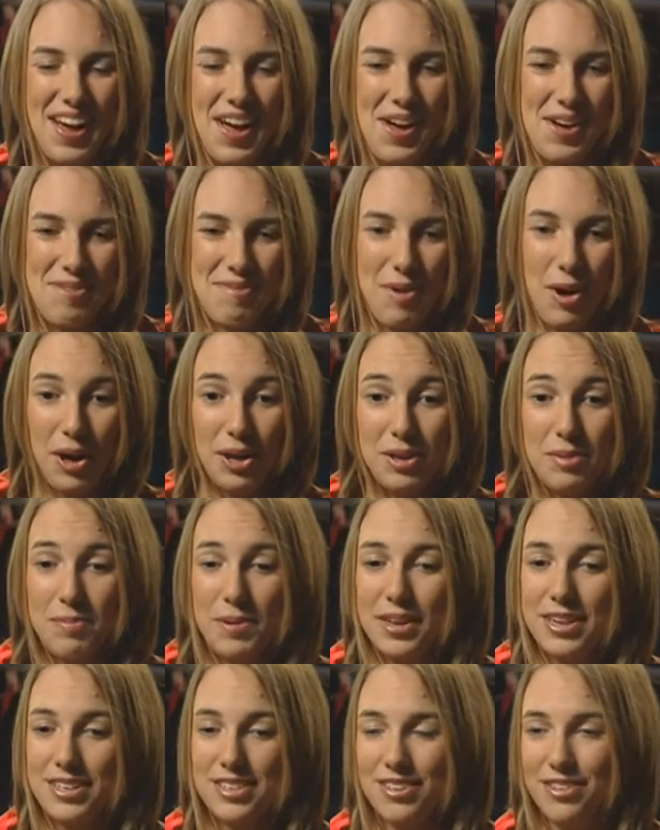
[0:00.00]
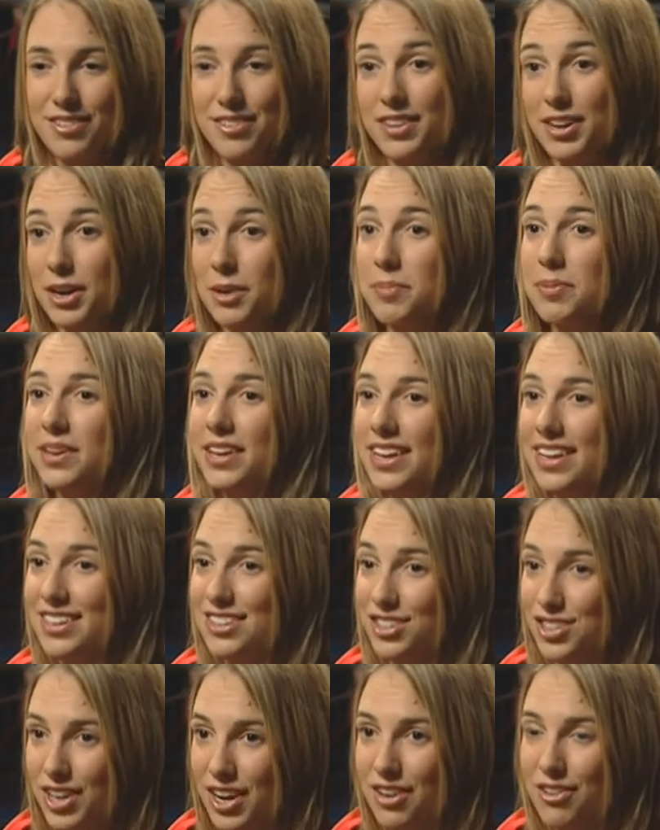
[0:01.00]
Um, occupational therapy
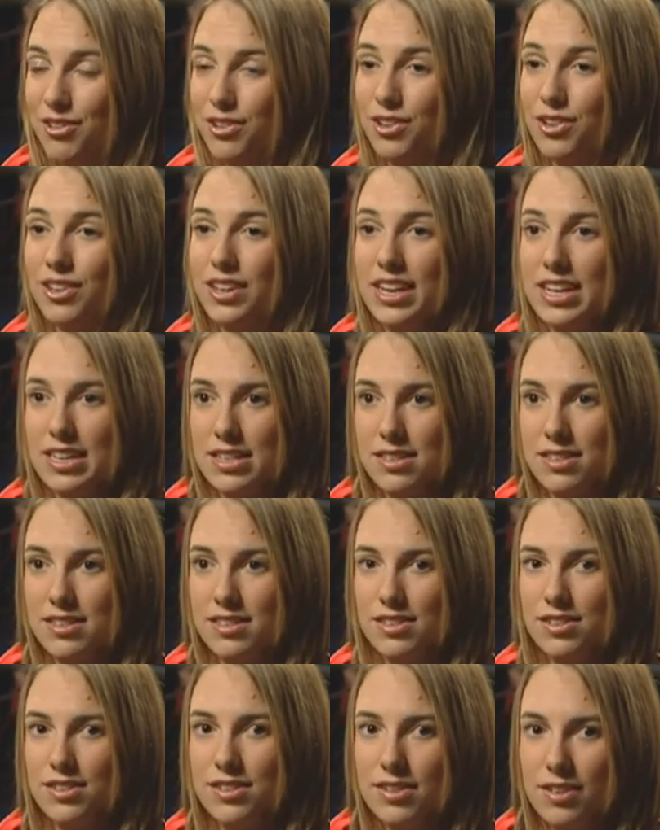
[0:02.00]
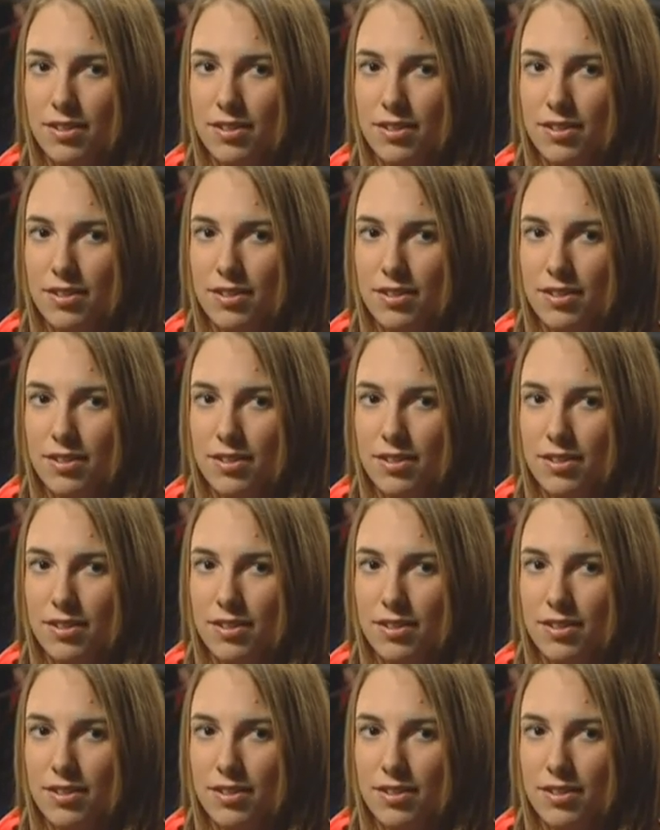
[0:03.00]
in general is